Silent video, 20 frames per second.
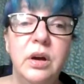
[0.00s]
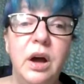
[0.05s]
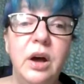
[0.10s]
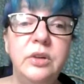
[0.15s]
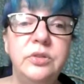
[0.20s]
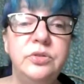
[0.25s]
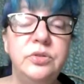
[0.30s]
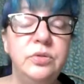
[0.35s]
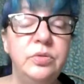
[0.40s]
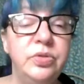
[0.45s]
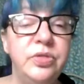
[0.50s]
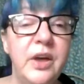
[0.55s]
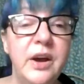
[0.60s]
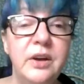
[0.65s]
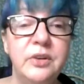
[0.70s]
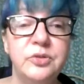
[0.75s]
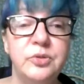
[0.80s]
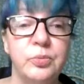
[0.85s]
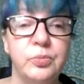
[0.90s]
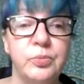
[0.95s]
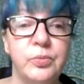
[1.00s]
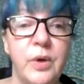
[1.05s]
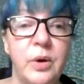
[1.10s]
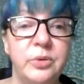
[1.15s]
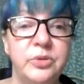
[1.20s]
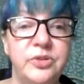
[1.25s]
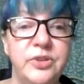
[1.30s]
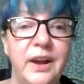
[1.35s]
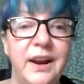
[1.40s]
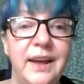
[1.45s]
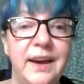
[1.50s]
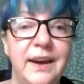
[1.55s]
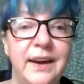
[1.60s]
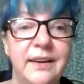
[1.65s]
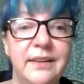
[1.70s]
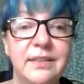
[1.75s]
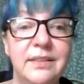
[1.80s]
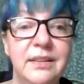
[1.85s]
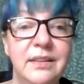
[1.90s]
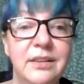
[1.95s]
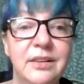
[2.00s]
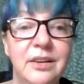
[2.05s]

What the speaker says: There's Rosalang.